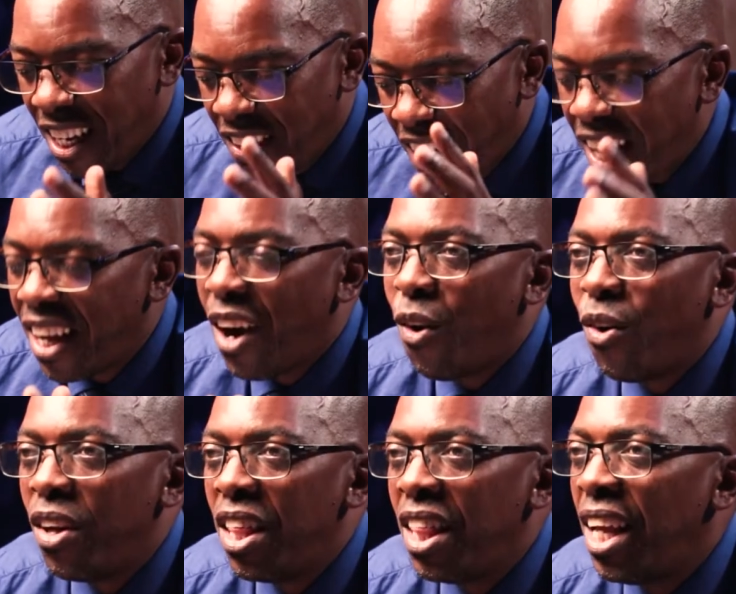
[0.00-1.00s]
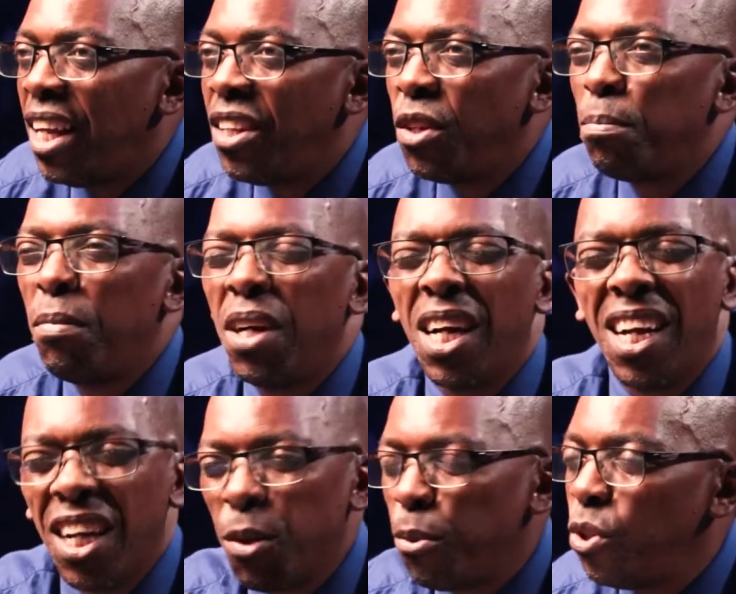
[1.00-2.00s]
Right now, there is a
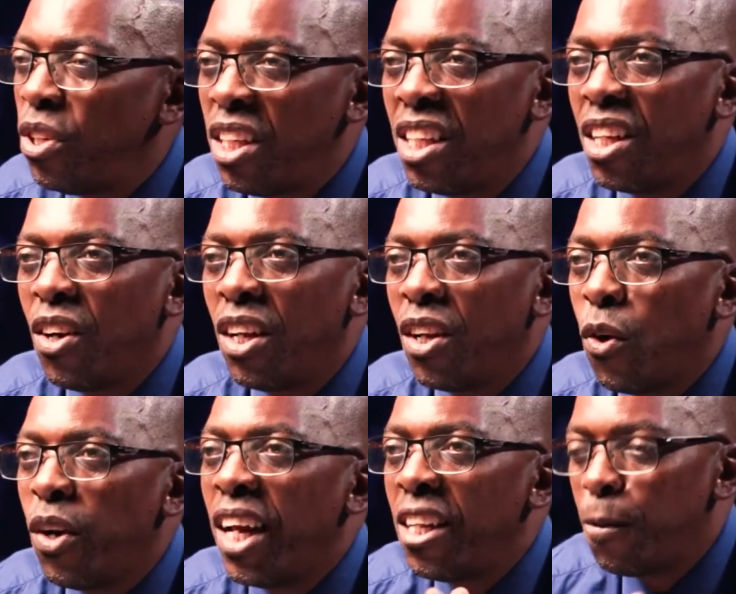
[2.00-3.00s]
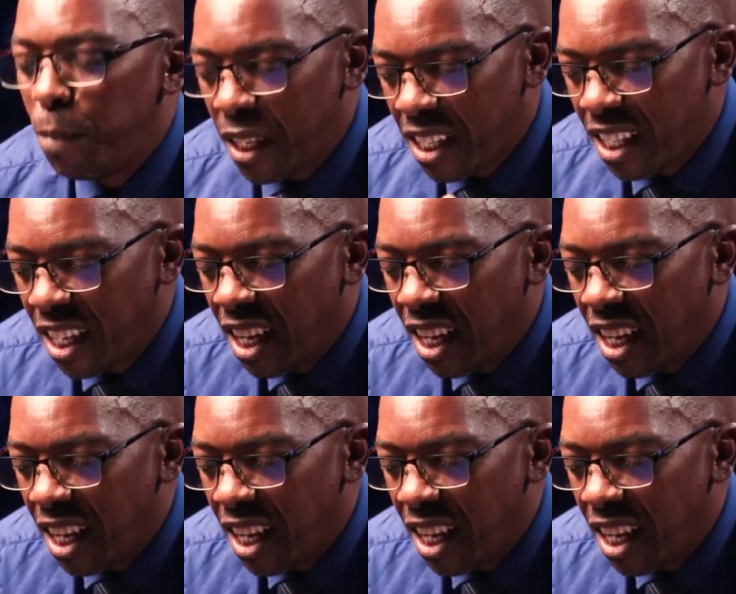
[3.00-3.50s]
great opportunities in online space.